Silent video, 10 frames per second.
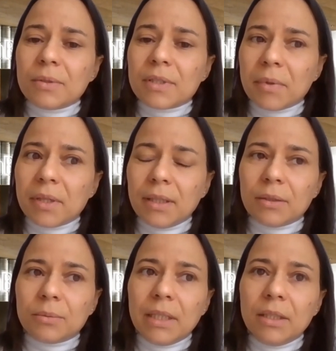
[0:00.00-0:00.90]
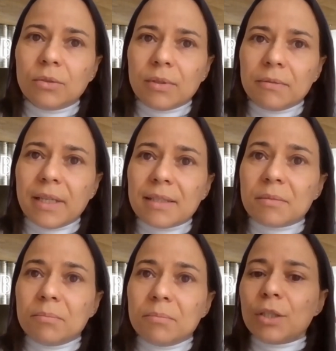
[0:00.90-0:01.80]
something that we need to
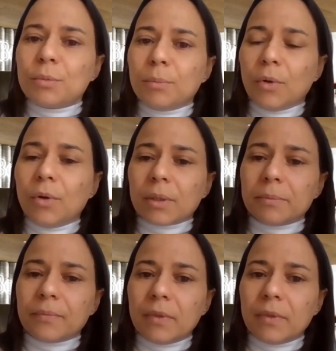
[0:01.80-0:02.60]
invest much more